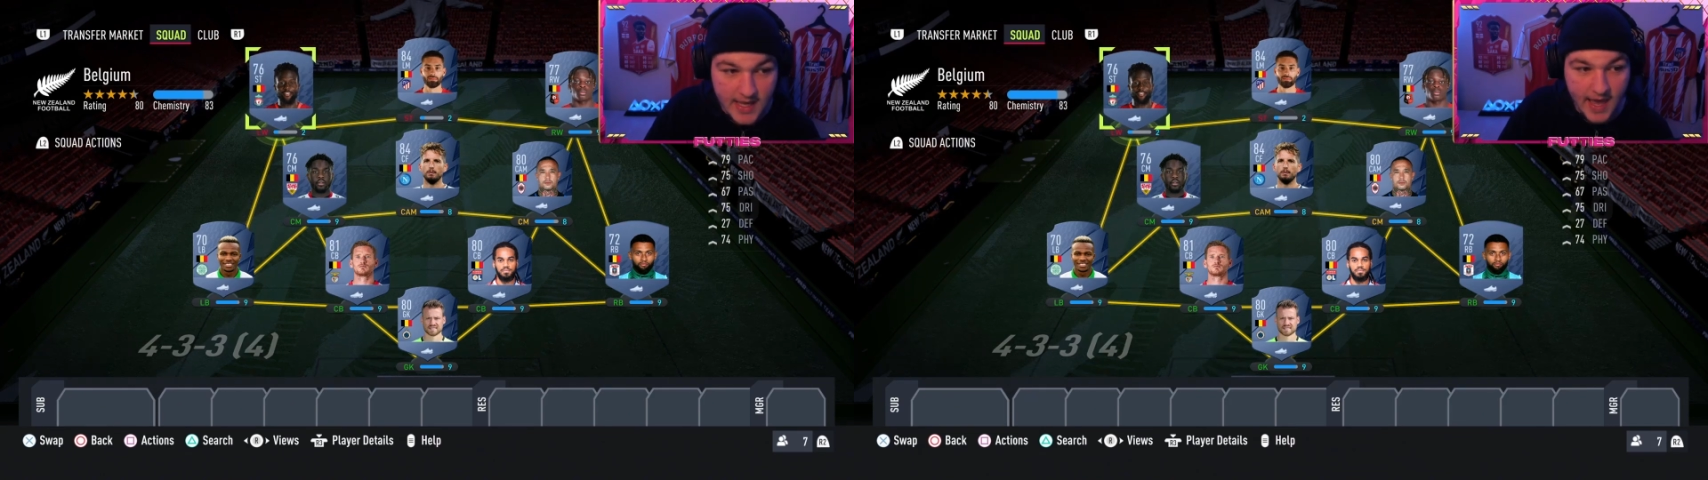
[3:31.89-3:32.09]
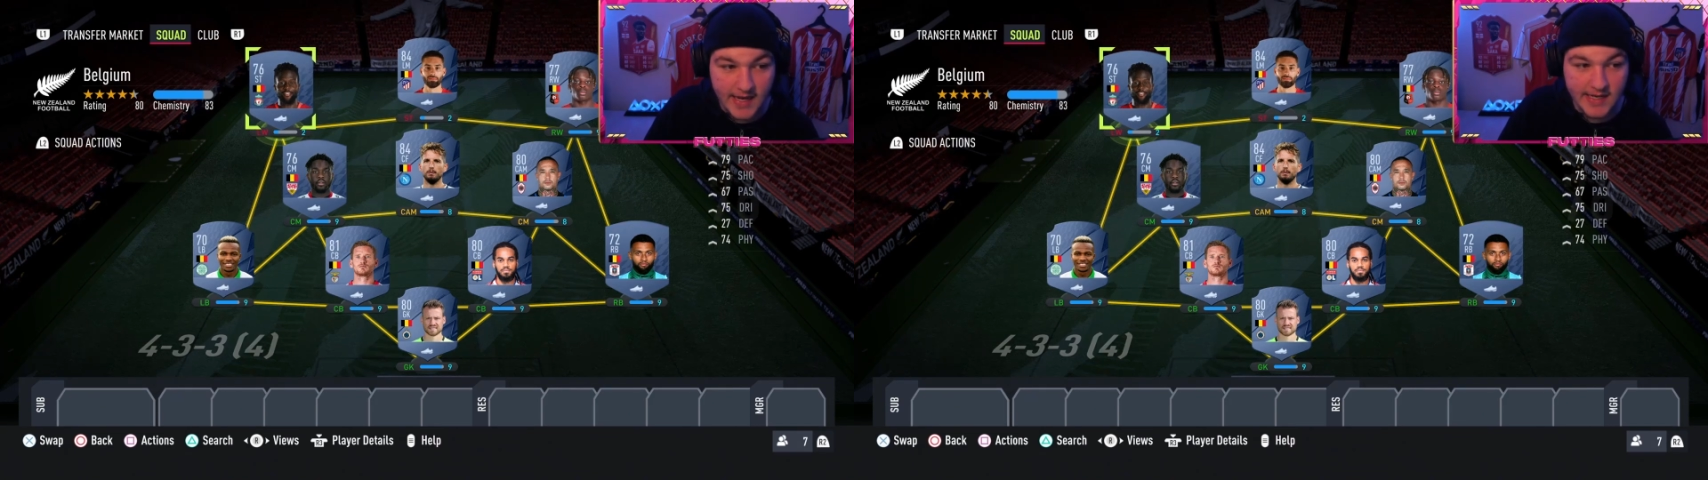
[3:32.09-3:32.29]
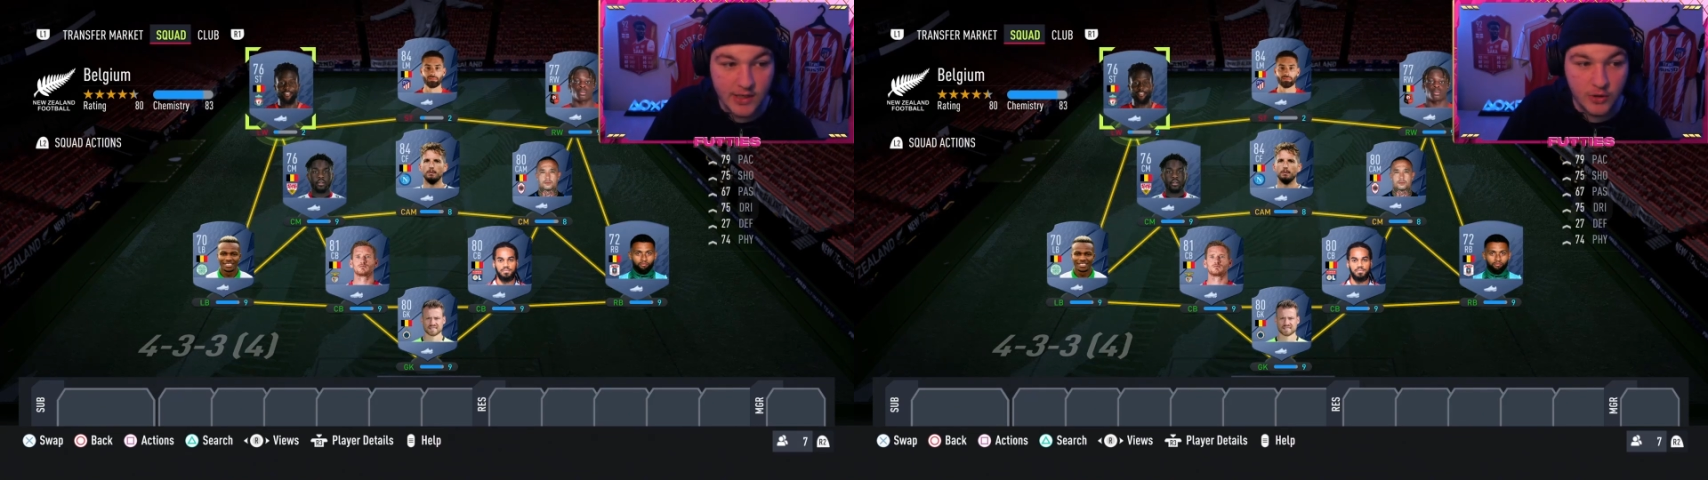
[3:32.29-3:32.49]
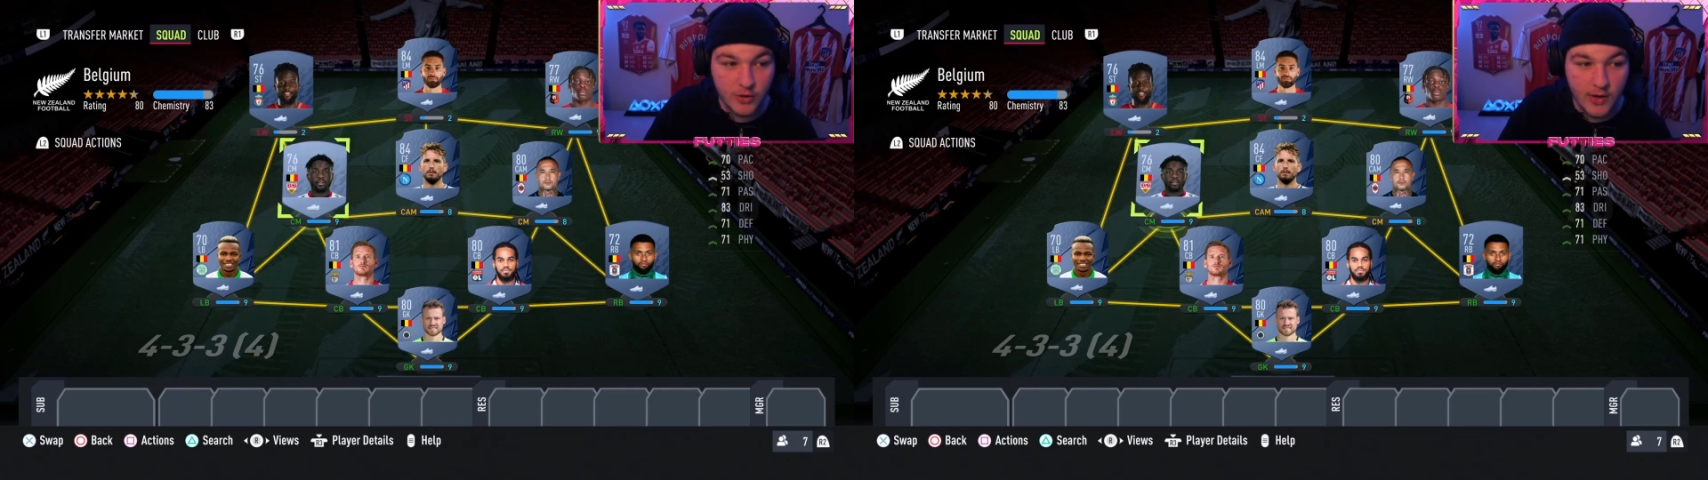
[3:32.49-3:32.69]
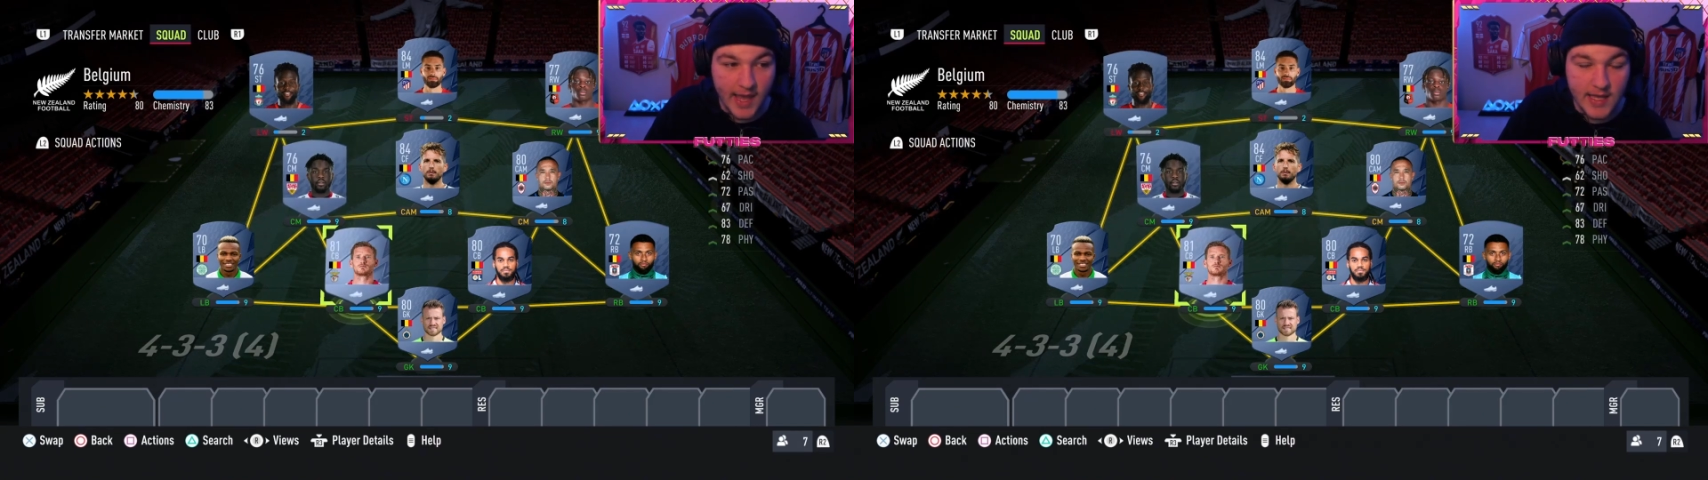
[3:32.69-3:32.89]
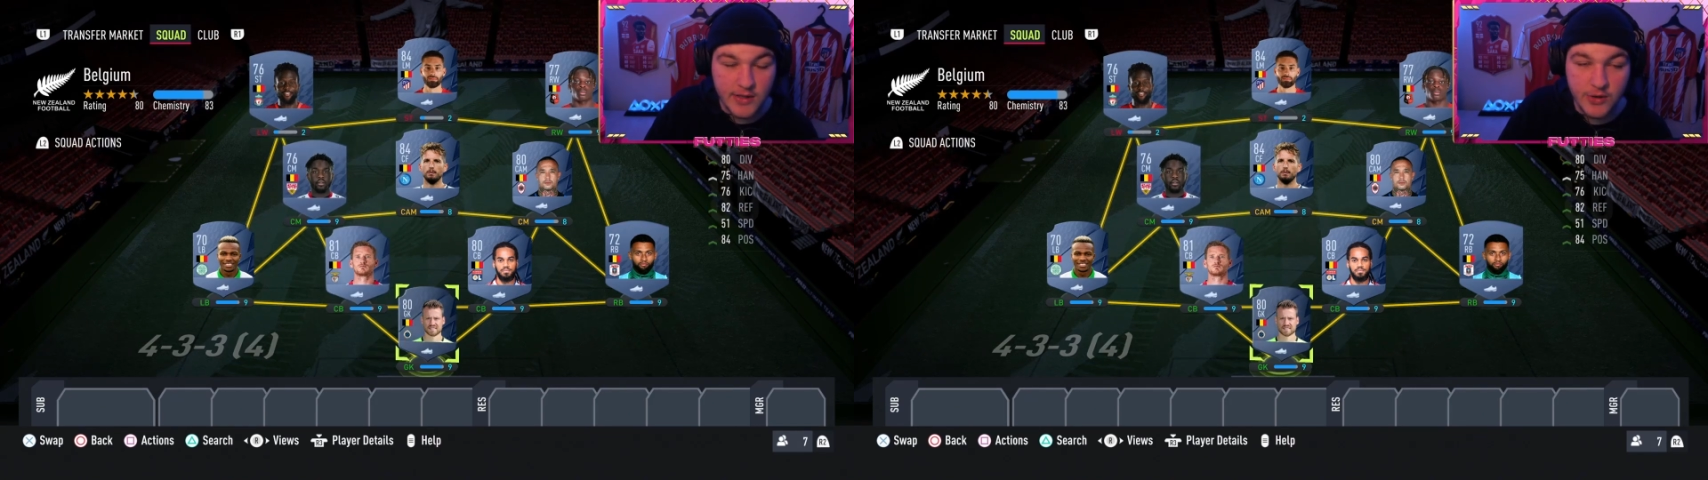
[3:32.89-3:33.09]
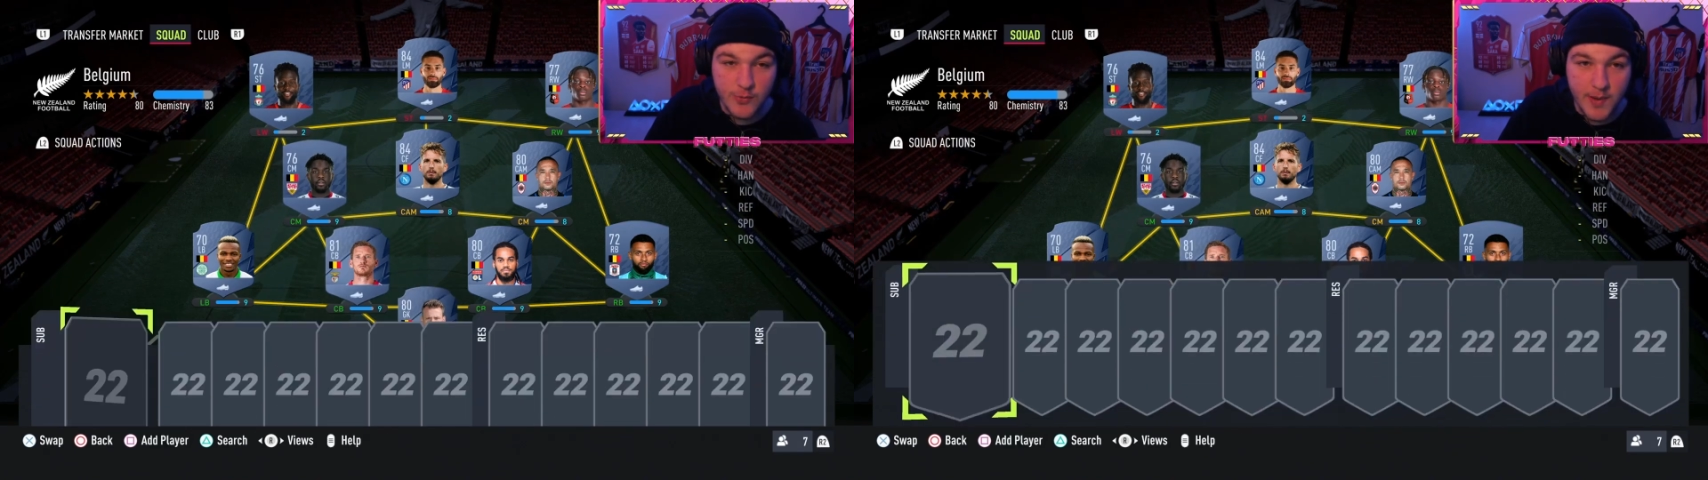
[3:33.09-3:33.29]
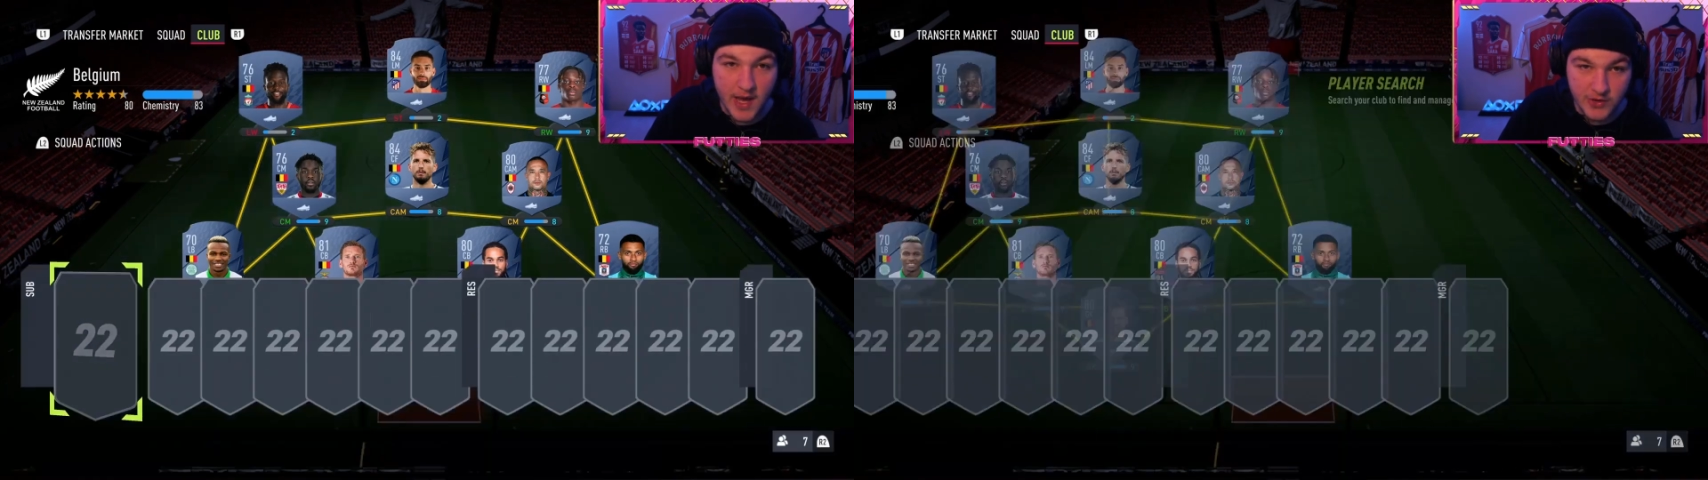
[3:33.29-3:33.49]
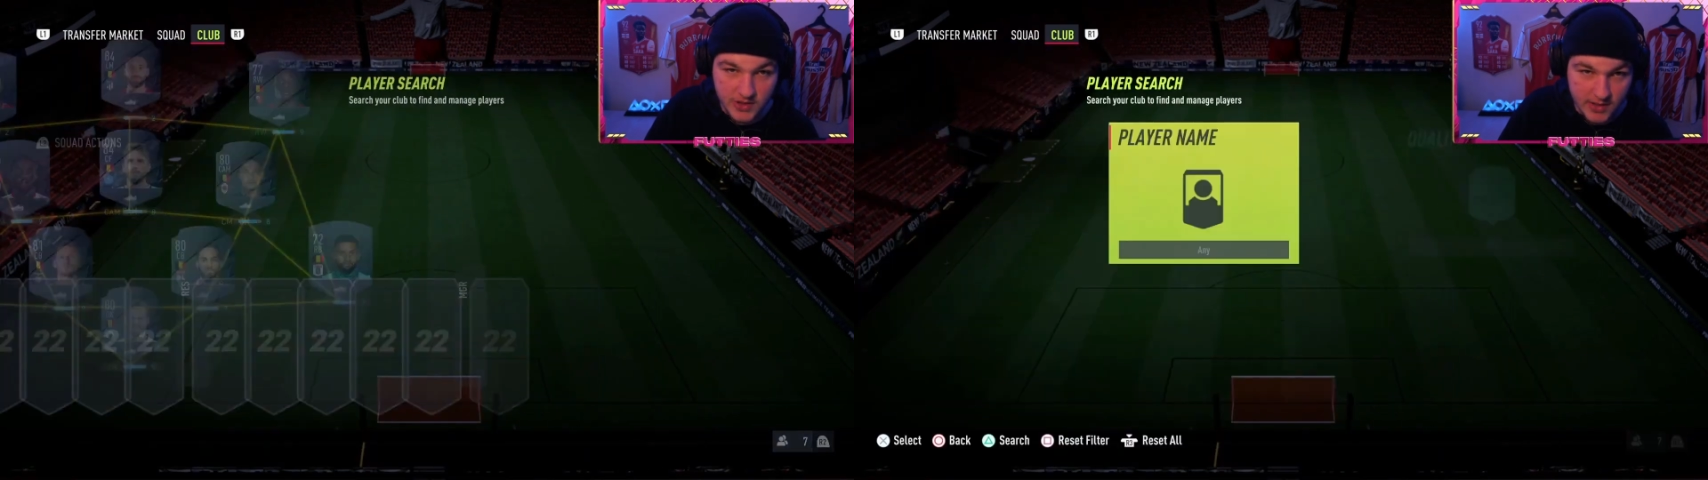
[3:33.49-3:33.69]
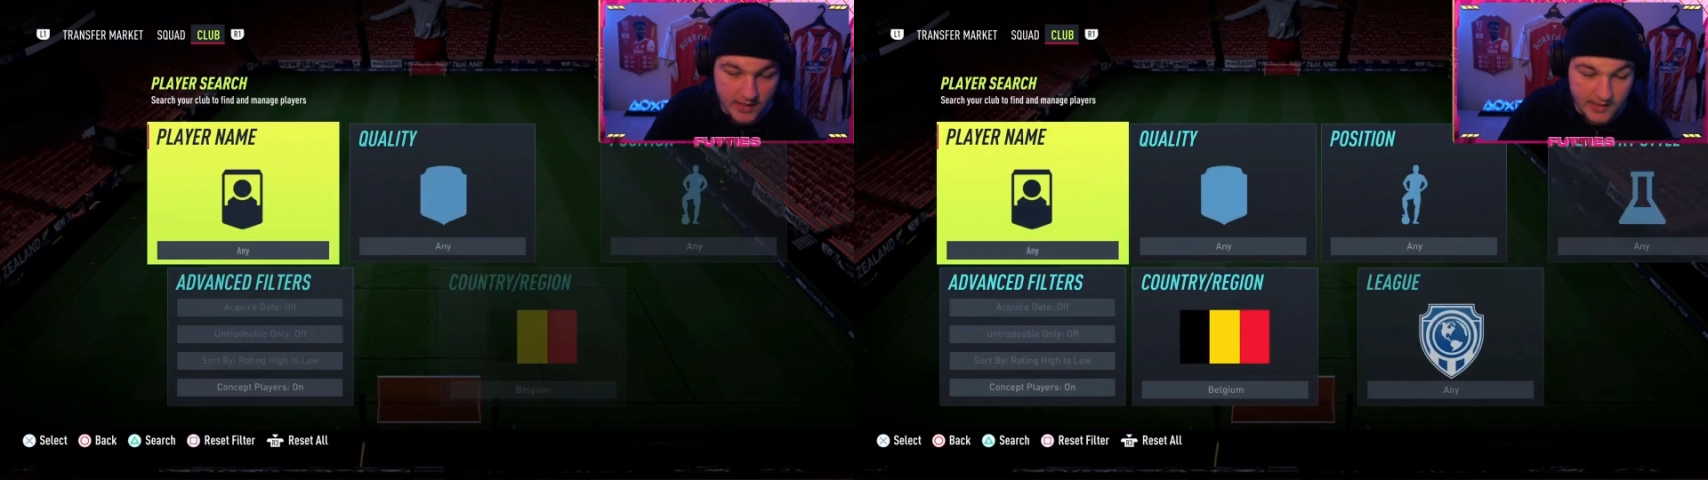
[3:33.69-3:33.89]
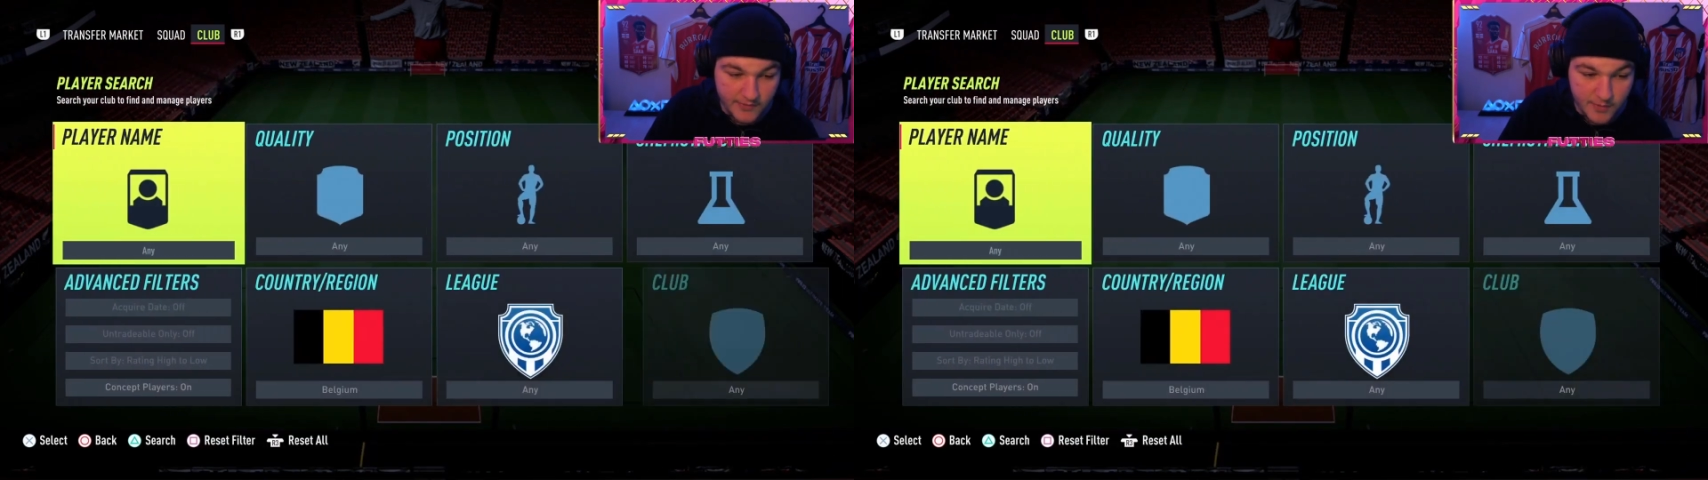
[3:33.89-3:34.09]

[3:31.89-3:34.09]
and then look at a new Belgian left